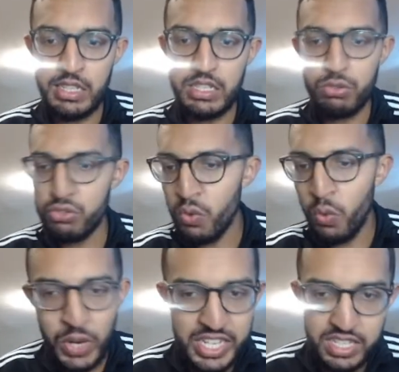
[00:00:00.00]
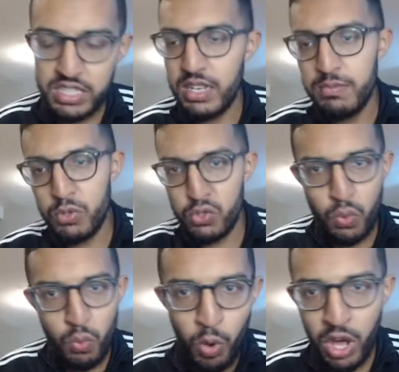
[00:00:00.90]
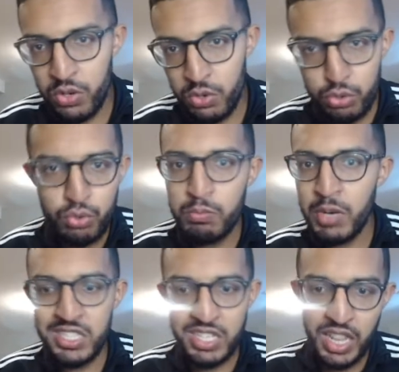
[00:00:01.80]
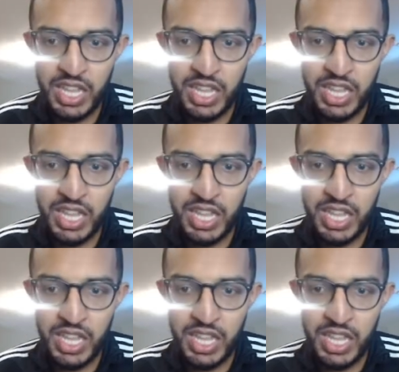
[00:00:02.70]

There's no waiting time. There's no 1 or 2 month delay.